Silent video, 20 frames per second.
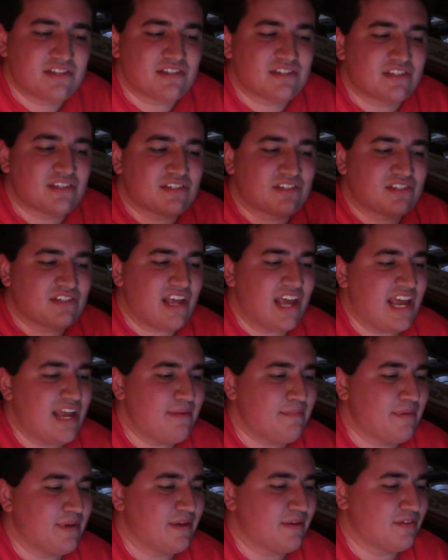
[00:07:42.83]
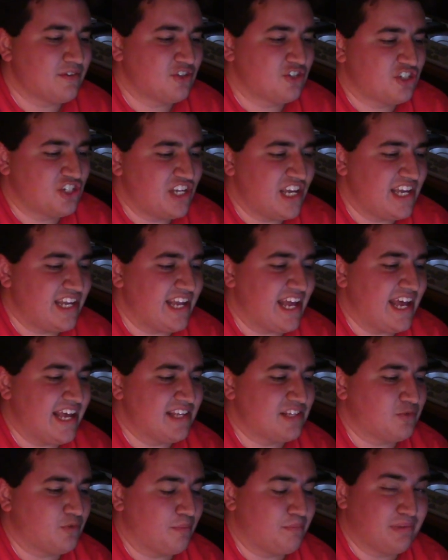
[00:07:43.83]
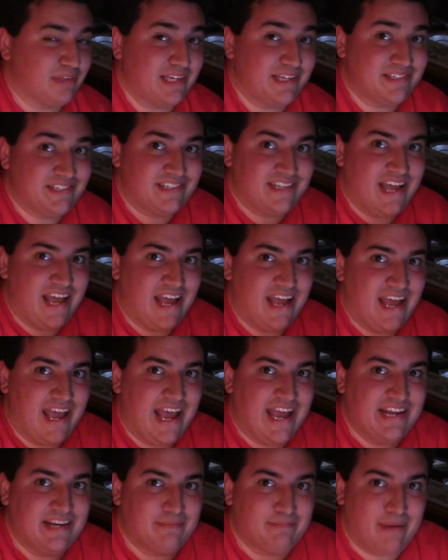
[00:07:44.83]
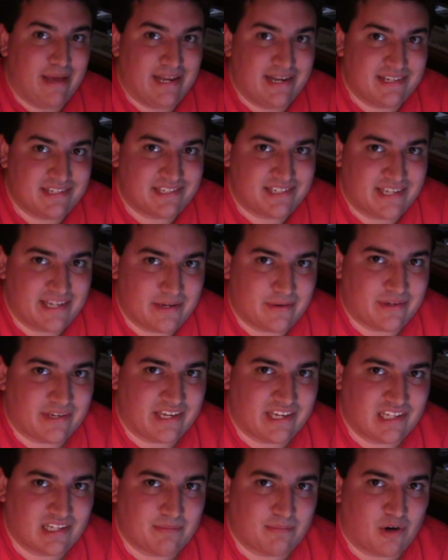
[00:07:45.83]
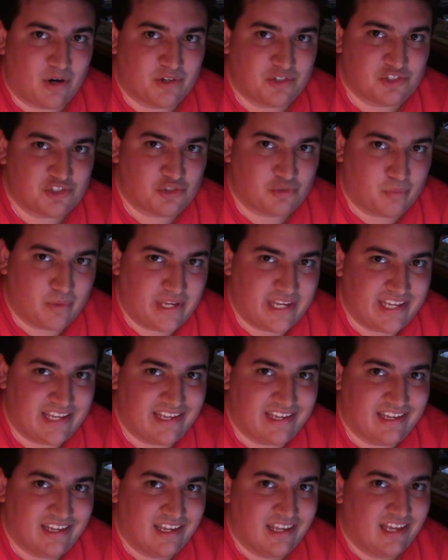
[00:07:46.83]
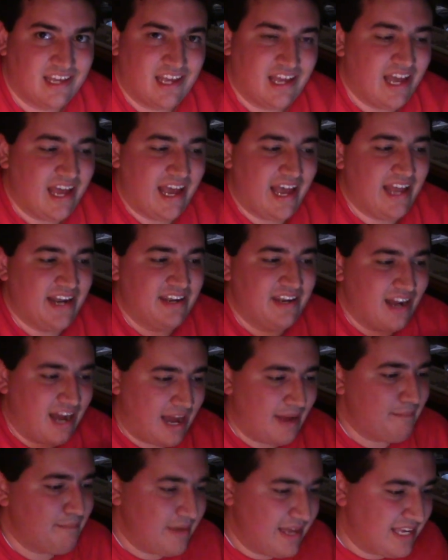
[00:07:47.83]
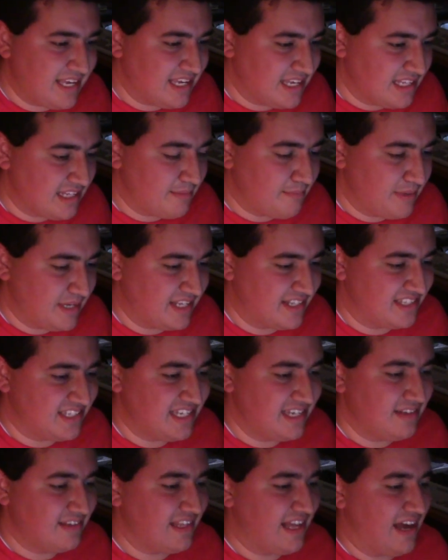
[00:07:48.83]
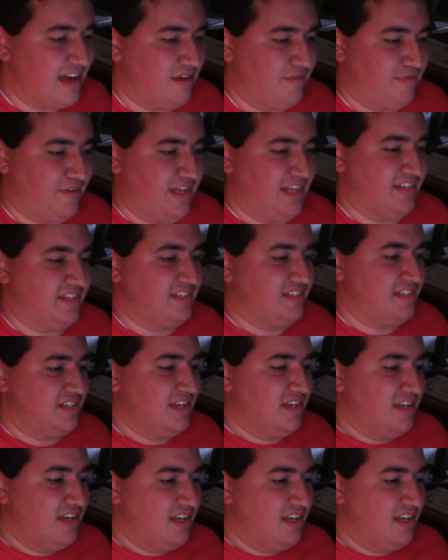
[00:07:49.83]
the same shit as replacing Hayden Panettiere in Kingdom Hearts 3 and not making a big deal out of it.